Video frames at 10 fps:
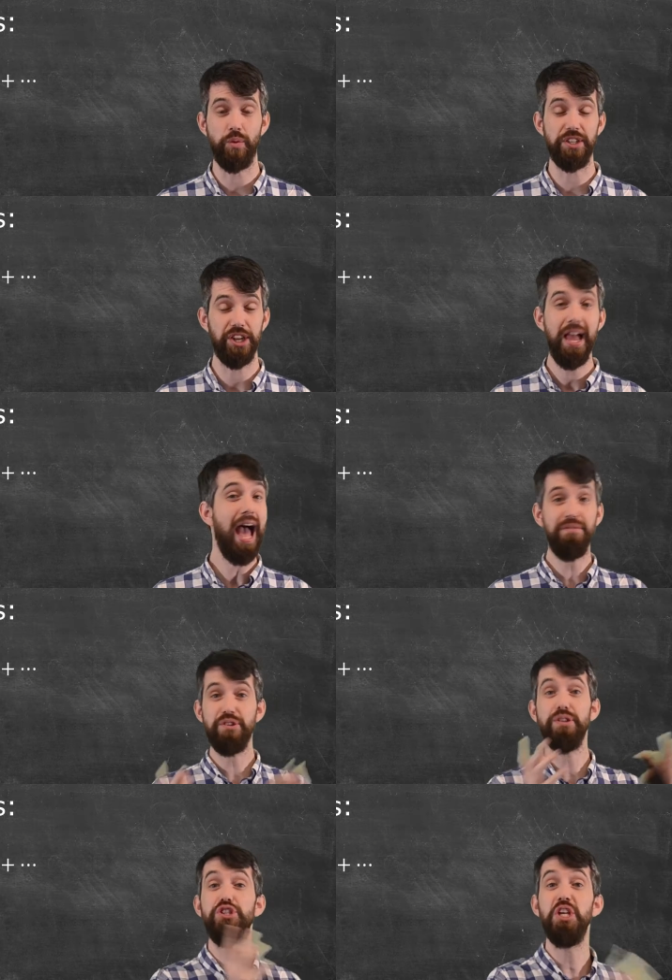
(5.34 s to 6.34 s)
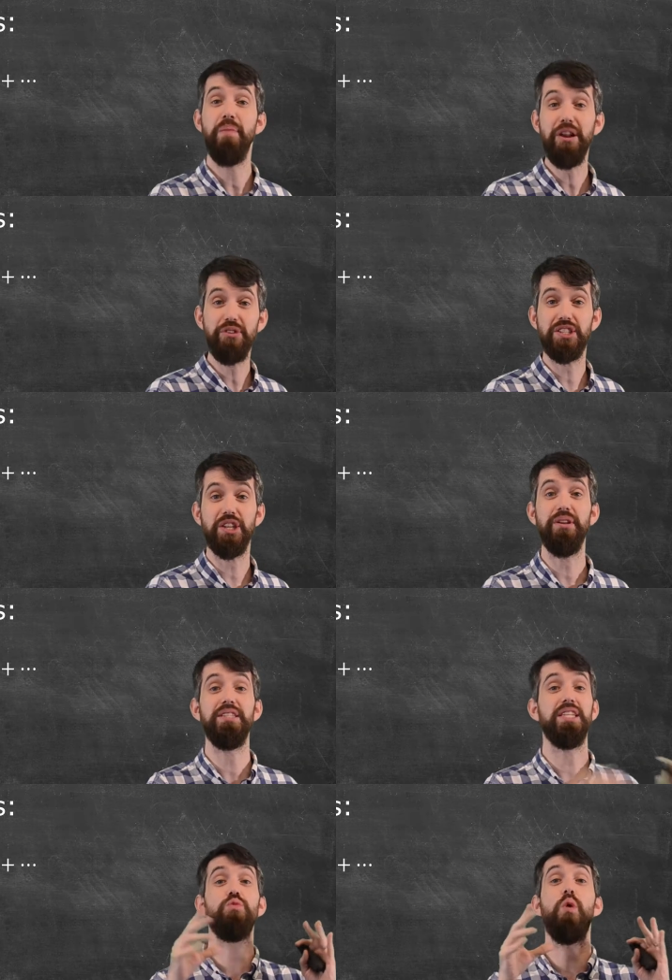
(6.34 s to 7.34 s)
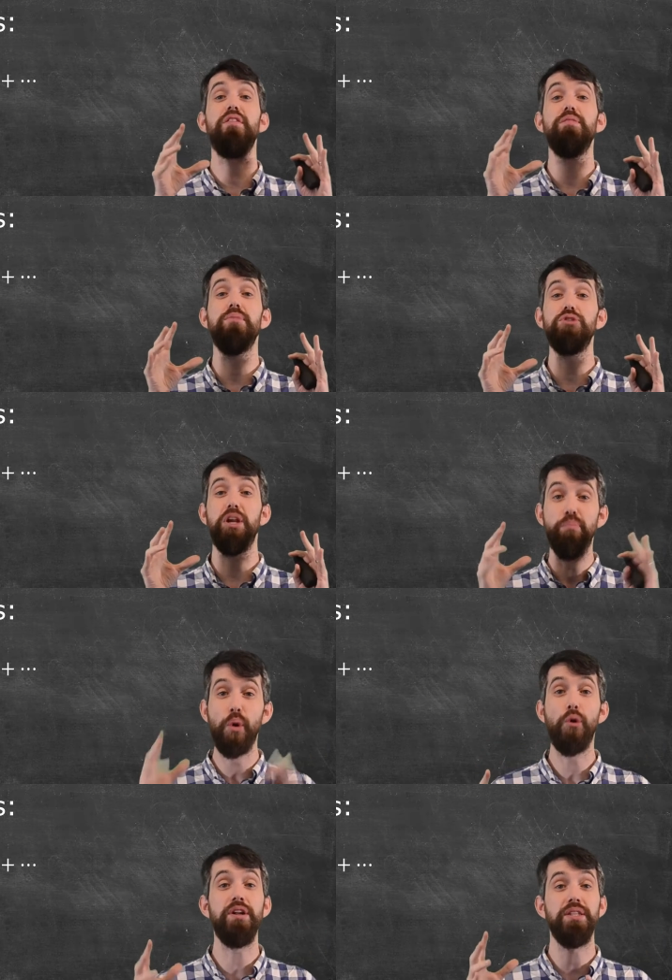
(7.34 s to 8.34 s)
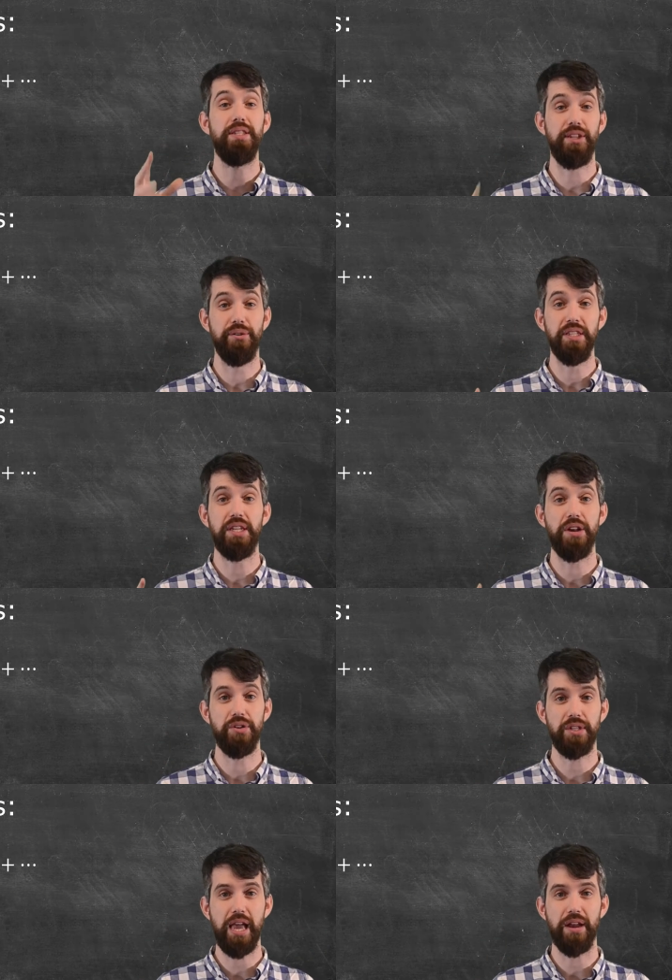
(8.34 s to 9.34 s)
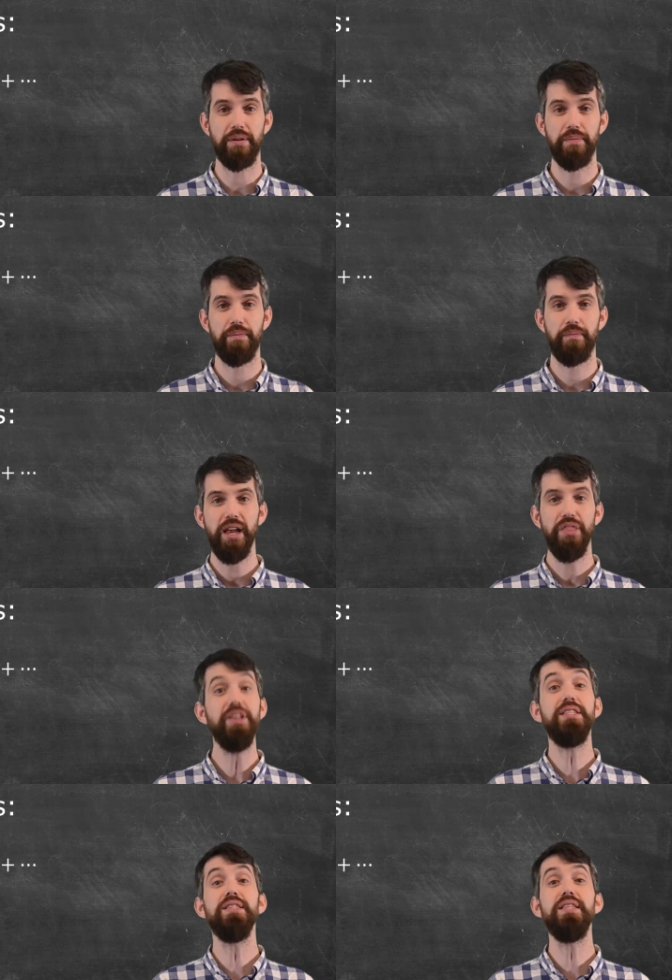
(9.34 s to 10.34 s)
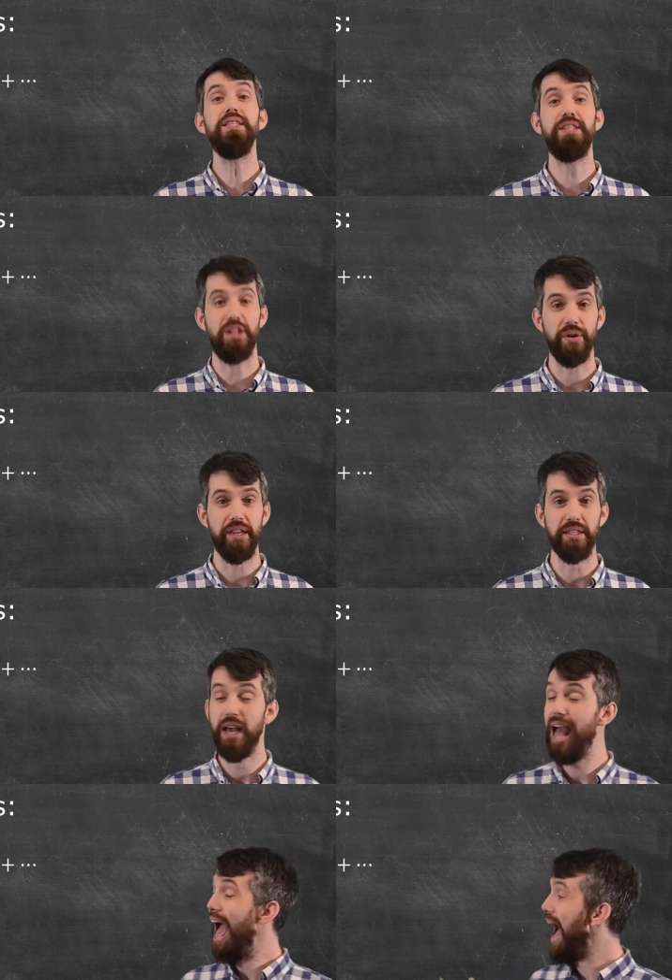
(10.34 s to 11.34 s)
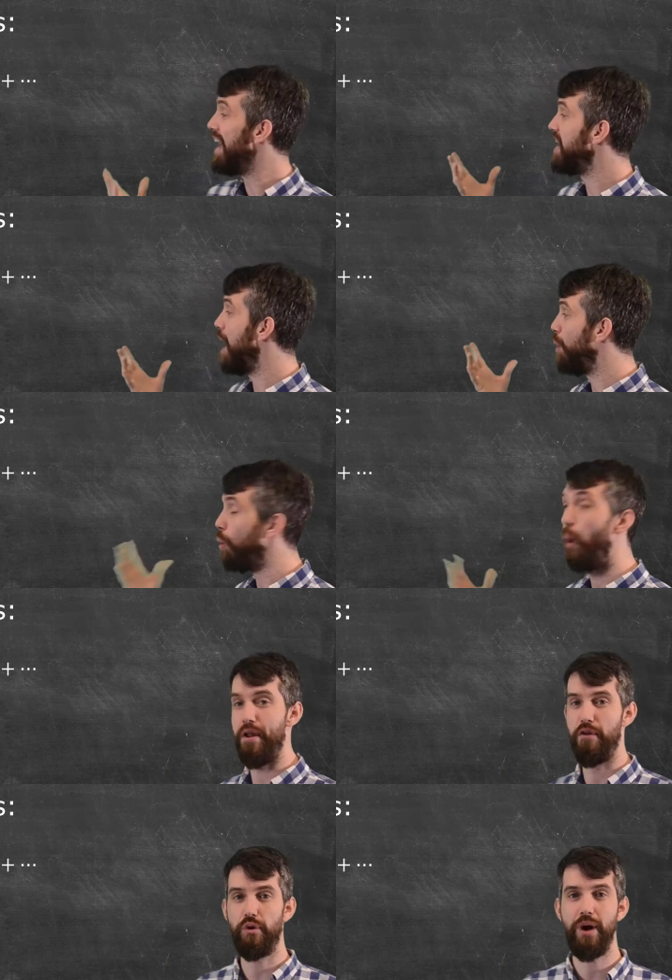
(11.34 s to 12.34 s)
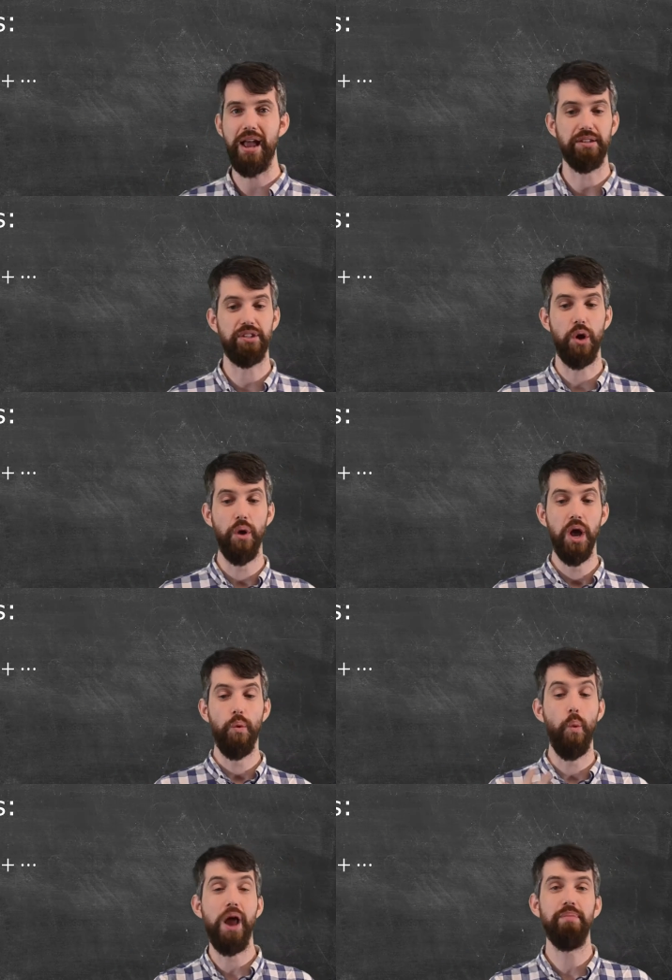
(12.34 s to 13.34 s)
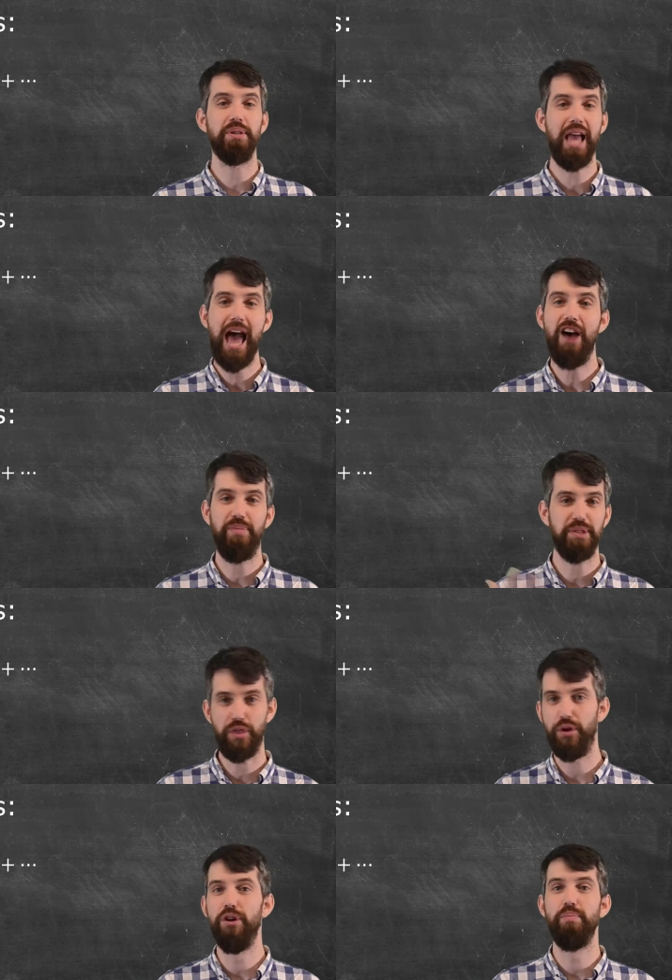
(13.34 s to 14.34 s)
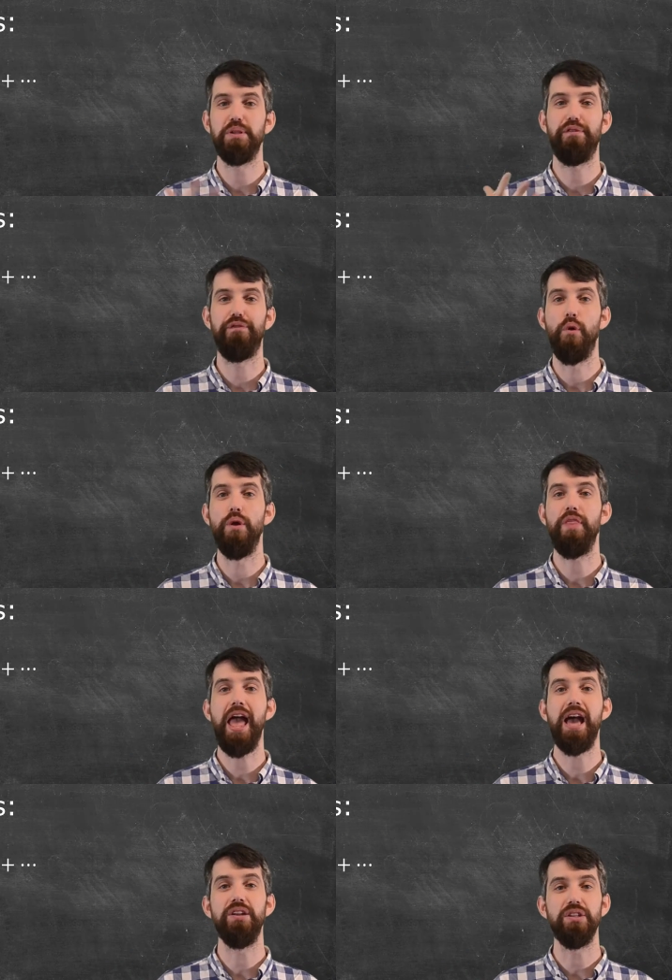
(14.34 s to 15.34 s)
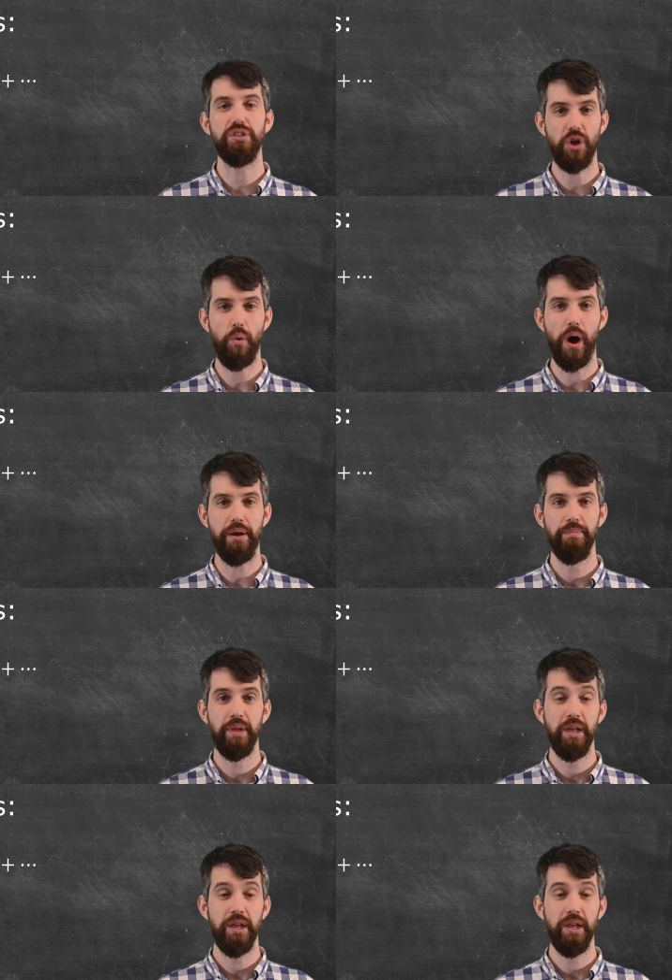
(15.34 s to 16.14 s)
which after the geometric series is one of the most important series to understand. This is the series adding up 1 over n, so 1 plus a half plus a third plus a fourth and so on.